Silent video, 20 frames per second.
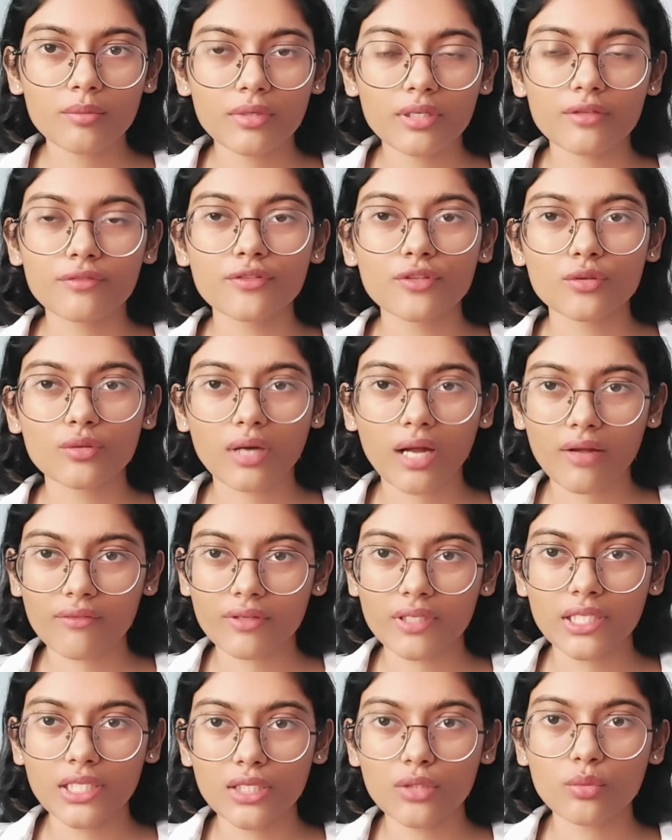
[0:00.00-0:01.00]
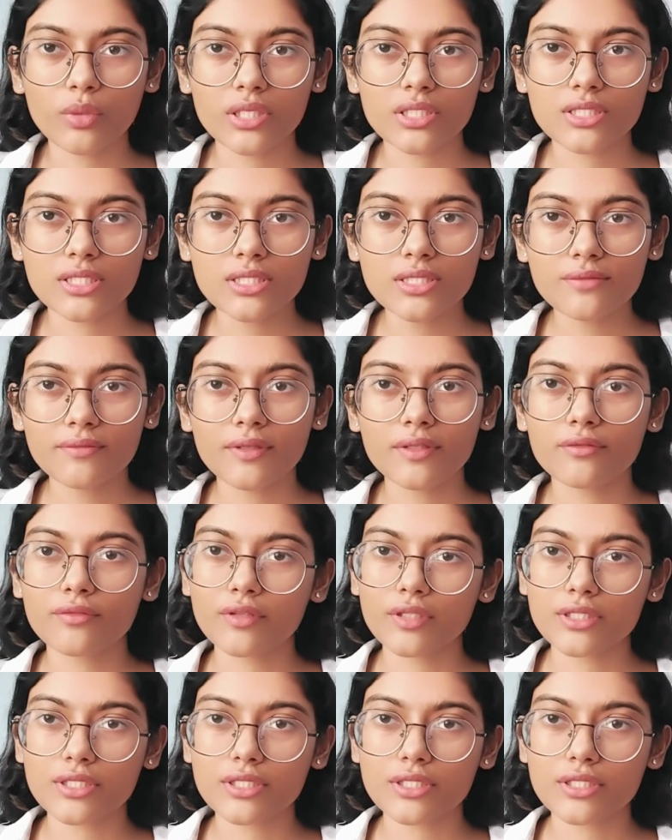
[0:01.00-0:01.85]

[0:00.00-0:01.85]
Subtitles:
And if you have any questions, feel free